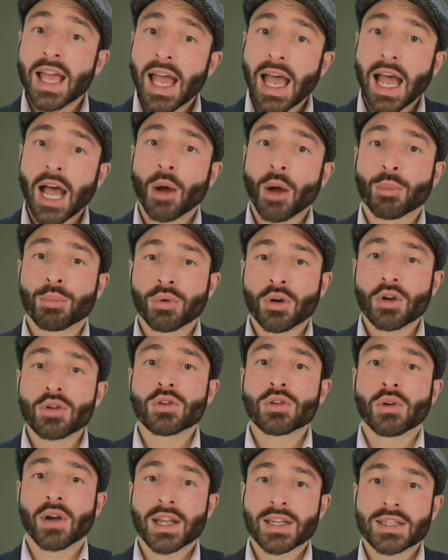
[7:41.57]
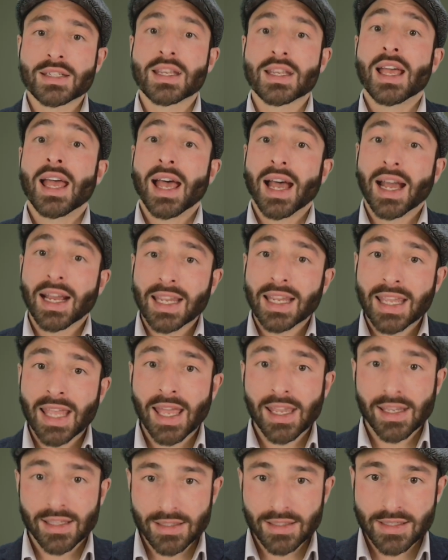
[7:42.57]
our progress
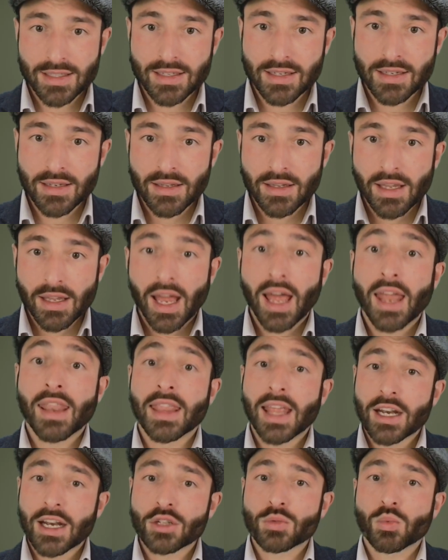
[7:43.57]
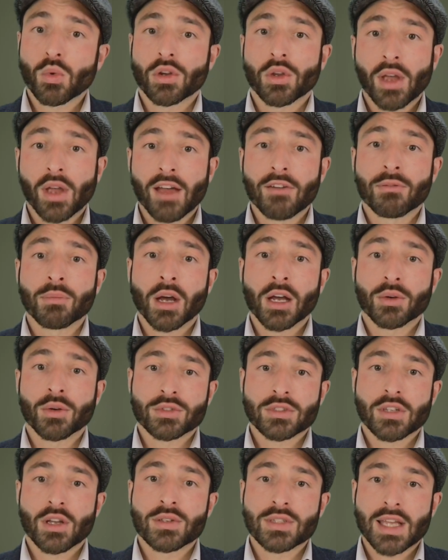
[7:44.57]
against, and that is what you have
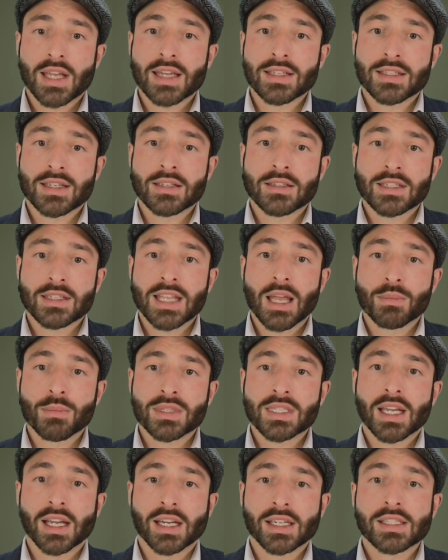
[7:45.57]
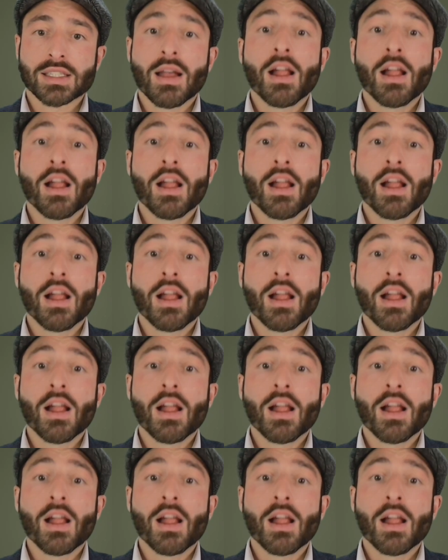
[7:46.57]
milestones as in step 6.